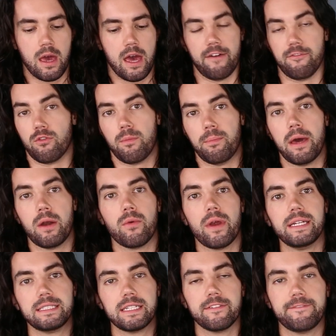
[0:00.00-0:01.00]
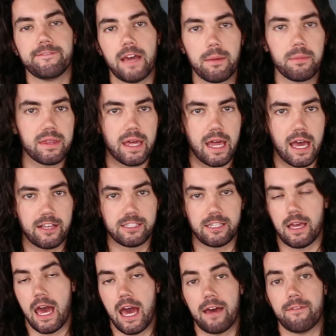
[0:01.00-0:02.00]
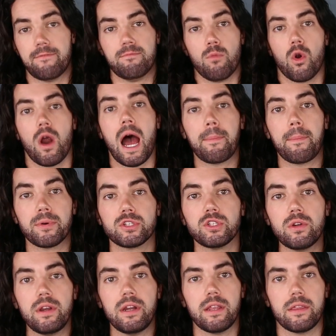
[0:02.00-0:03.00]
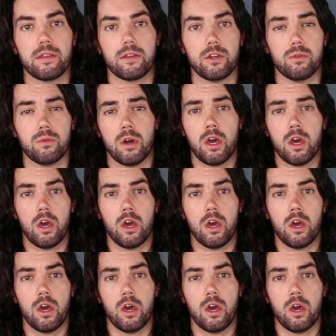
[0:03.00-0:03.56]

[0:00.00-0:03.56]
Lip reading: have been raised in a family that has had more opportunity than you.